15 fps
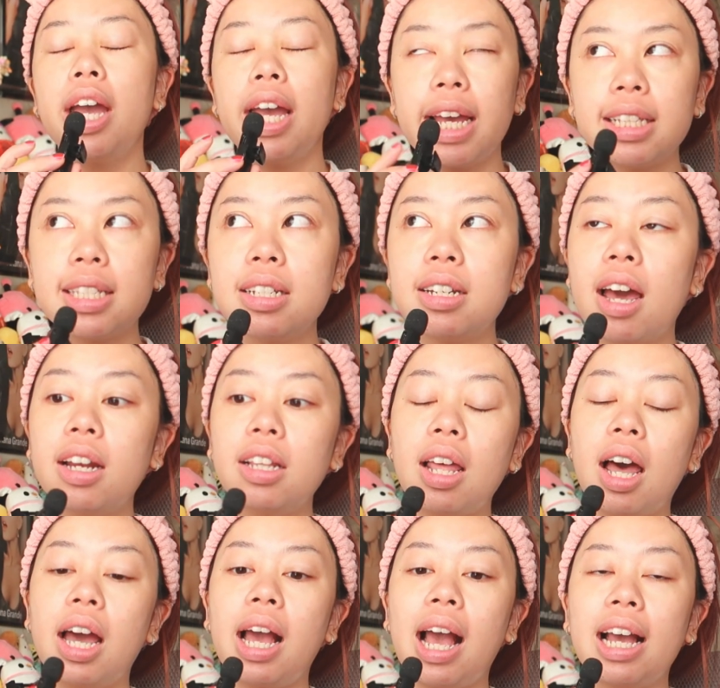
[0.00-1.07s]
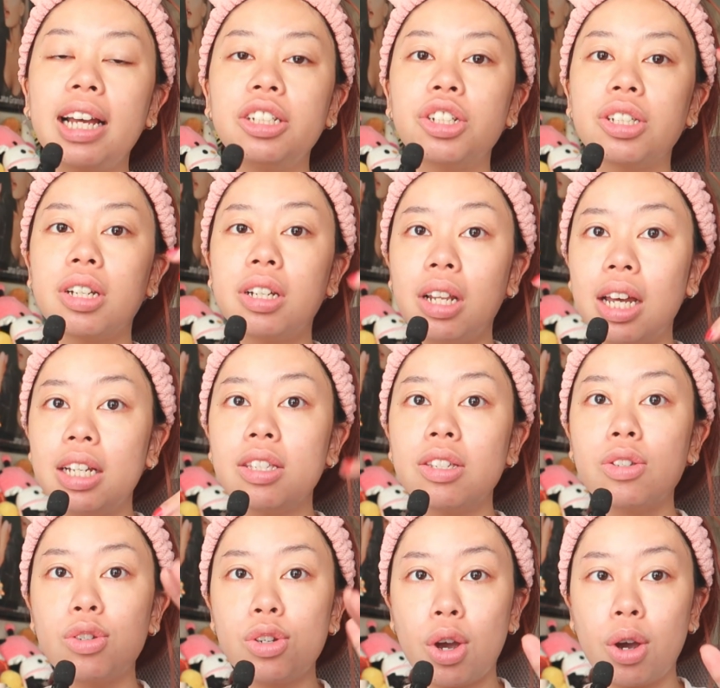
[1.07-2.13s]
It's not a lot. I just
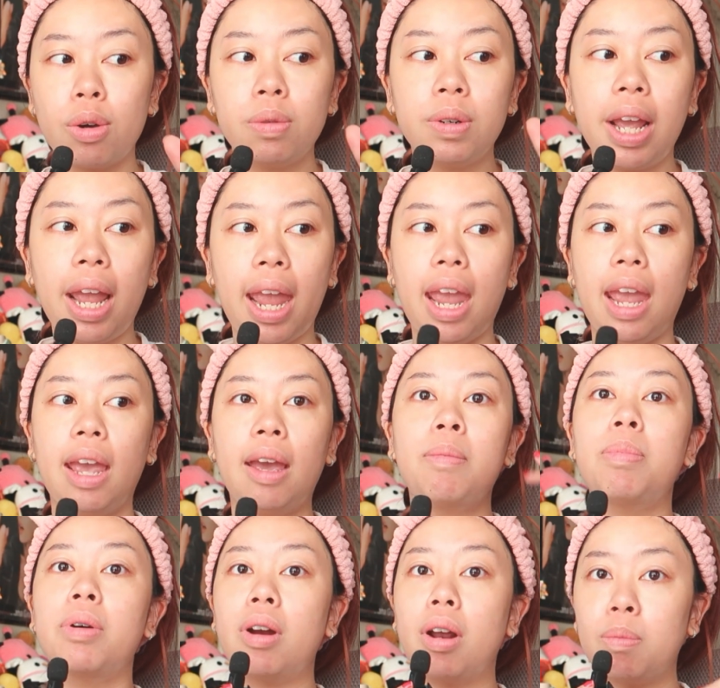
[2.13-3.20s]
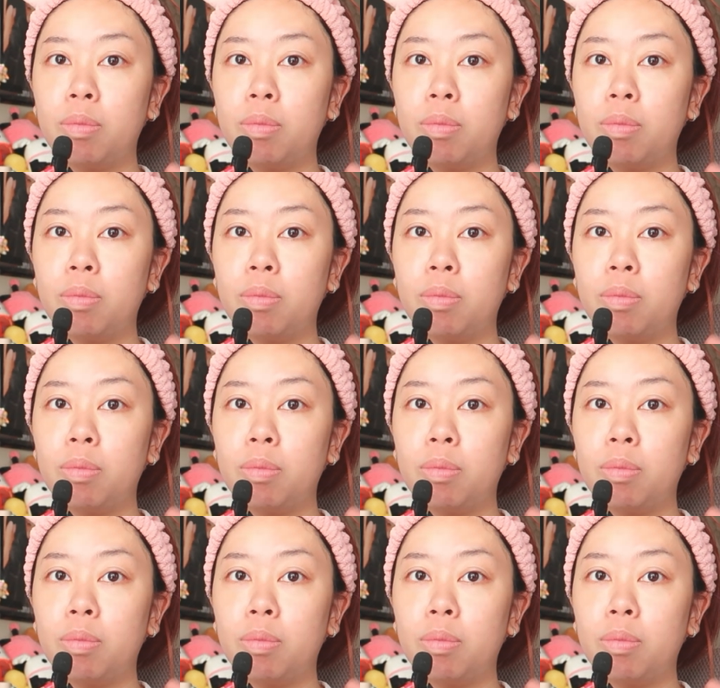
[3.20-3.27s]
cleanse, tone, and put on